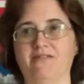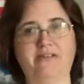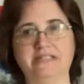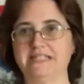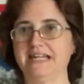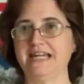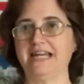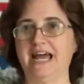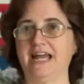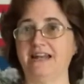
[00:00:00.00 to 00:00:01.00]
Once
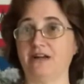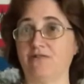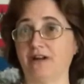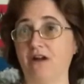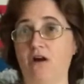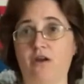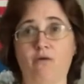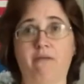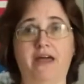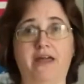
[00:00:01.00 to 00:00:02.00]
again, I've done great on
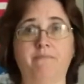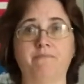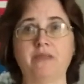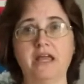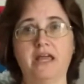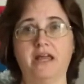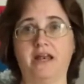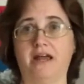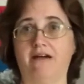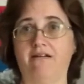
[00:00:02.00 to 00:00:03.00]
OMAD.
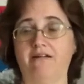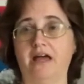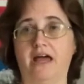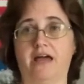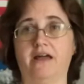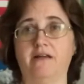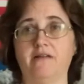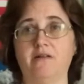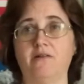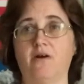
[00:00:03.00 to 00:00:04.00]
Now,
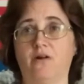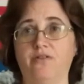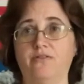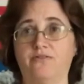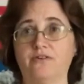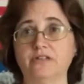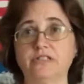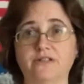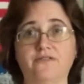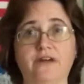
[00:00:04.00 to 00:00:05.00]
on the
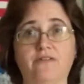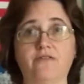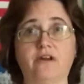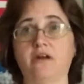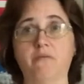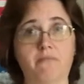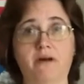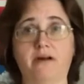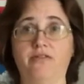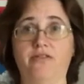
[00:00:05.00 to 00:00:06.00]
first of every
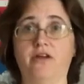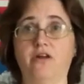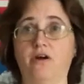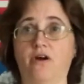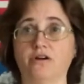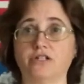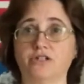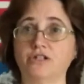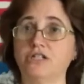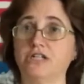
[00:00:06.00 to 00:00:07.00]
month, our
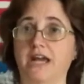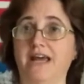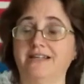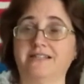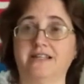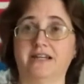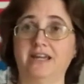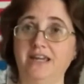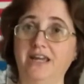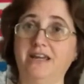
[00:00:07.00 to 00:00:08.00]
church has an
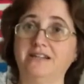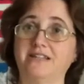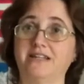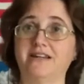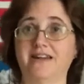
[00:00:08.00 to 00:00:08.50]
eat